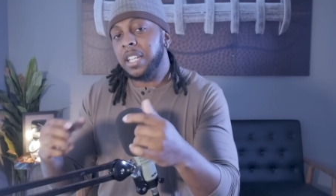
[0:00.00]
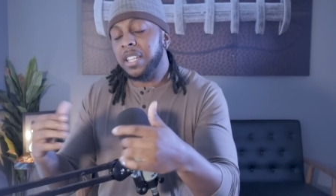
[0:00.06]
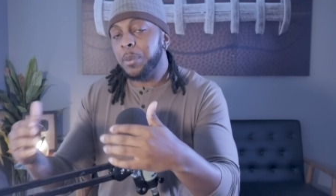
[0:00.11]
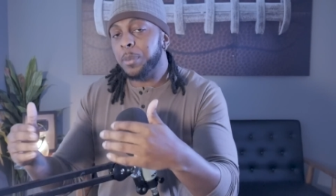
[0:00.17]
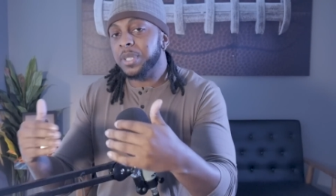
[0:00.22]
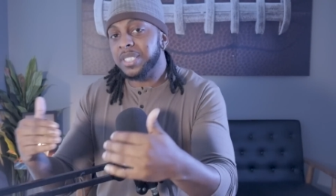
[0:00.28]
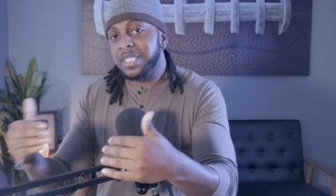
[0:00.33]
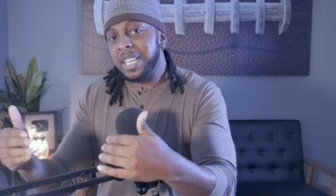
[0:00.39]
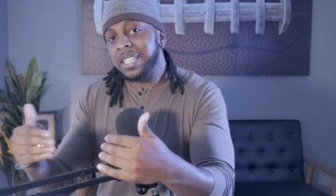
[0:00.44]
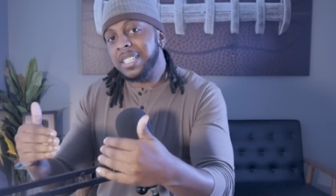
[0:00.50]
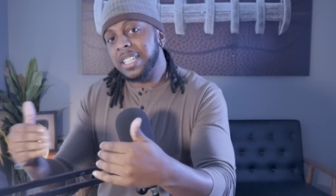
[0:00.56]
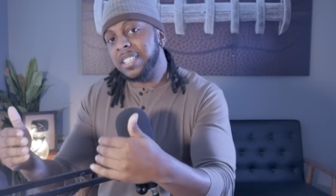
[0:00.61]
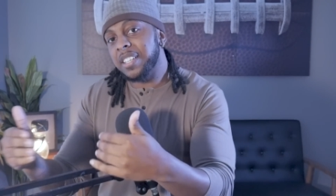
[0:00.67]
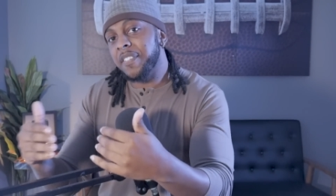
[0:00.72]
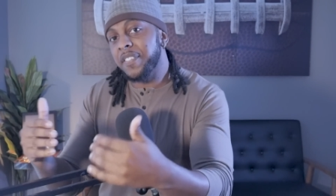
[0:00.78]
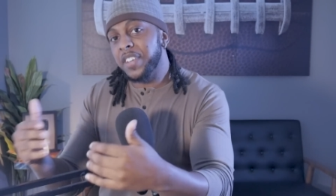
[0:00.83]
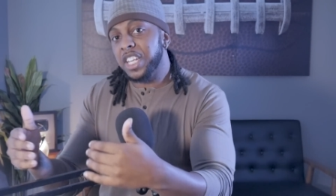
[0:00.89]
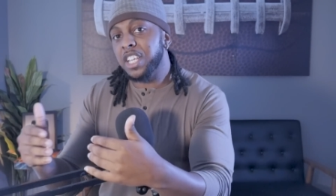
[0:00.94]
Now they were saying
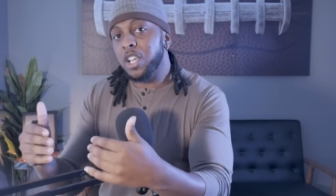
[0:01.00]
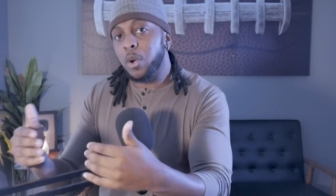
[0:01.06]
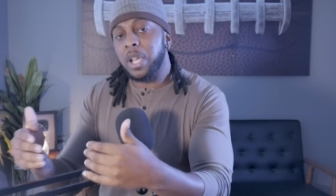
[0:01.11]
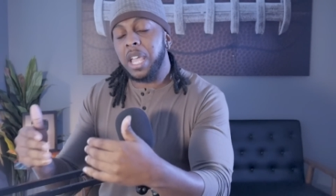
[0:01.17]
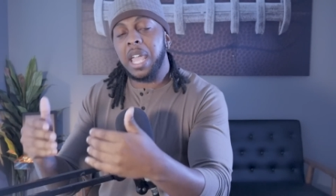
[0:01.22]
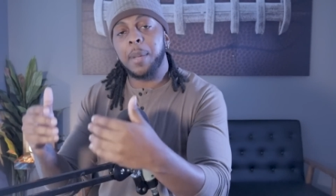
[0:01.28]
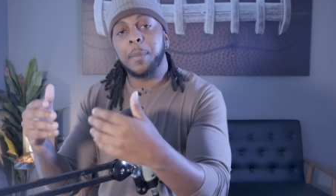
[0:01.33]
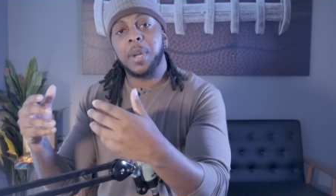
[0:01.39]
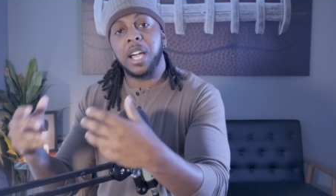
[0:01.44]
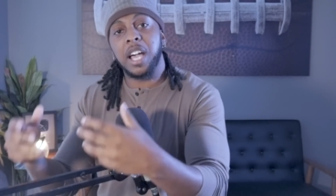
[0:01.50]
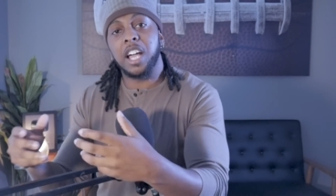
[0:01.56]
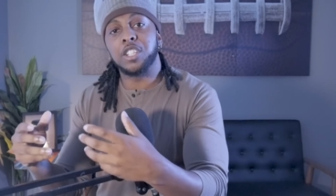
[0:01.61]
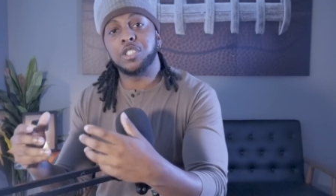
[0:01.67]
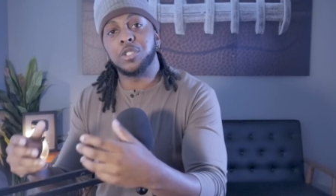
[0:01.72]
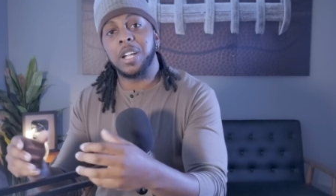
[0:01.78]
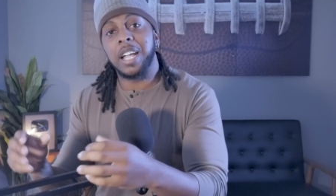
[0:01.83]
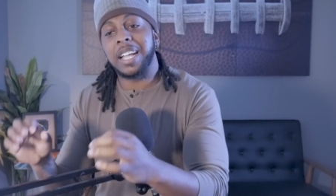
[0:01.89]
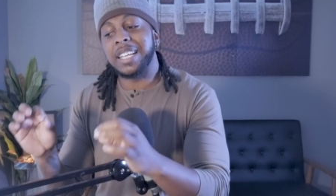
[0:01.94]
that the video game
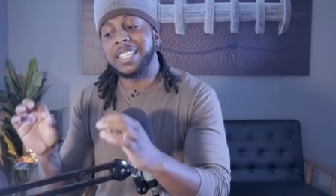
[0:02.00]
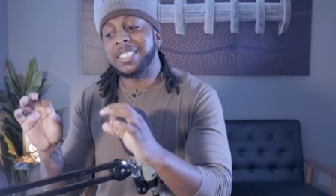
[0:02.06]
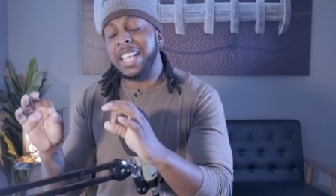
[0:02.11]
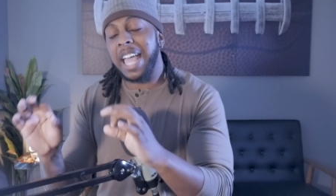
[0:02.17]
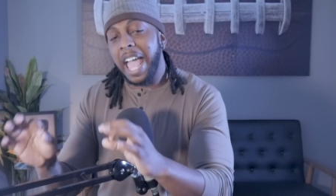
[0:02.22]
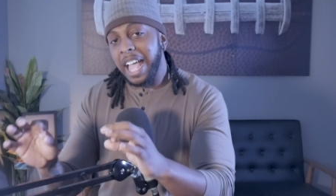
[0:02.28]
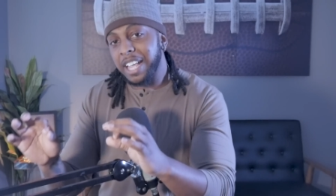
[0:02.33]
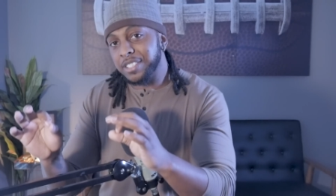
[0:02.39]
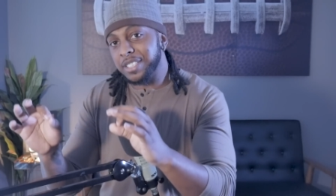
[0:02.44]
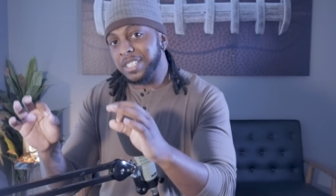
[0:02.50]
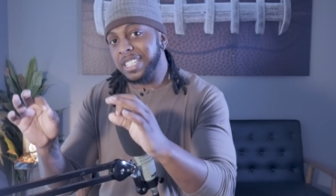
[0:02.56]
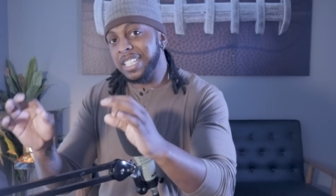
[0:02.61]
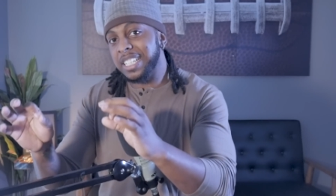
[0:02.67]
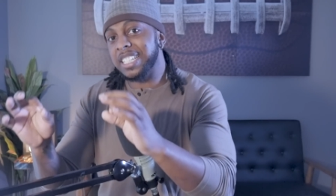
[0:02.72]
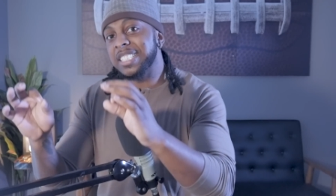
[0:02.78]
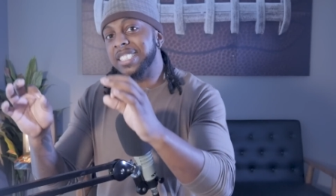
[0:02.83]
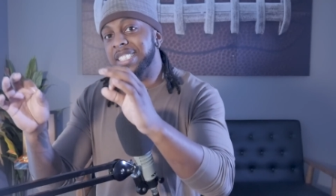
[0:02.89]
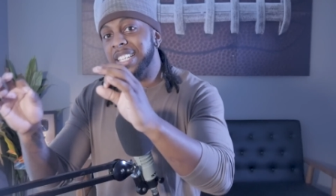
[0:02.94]
contract is
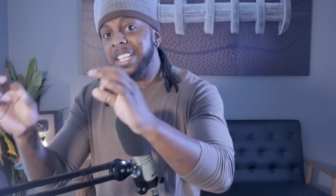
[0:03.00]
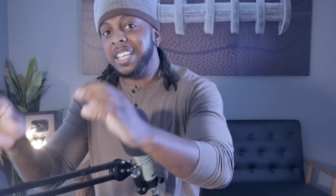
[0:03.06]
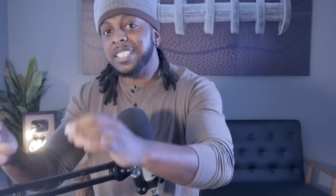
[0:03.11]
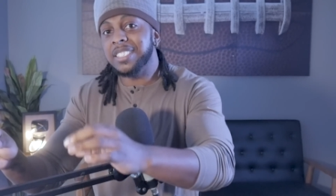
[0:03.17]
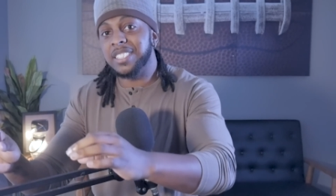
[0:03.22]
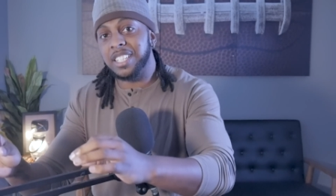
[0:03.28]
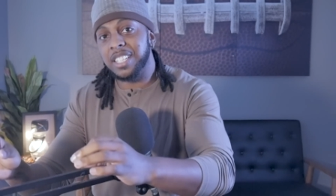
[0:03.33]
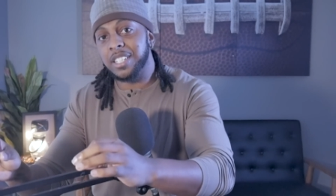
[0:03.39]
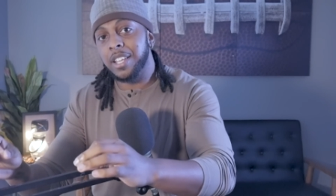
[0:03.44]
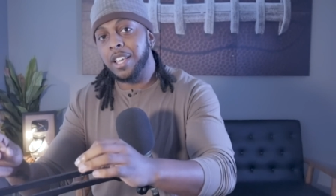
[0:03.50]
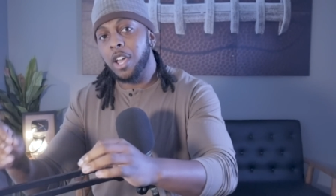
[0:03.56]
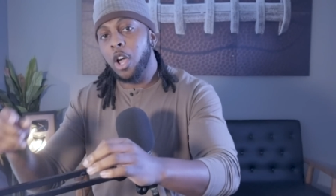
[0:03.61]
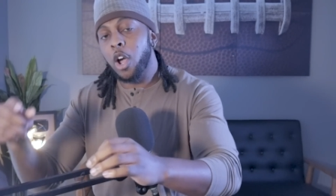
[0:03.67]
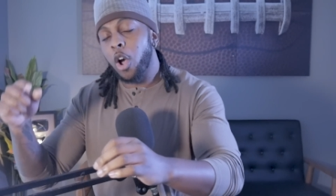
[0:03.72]
actually contingent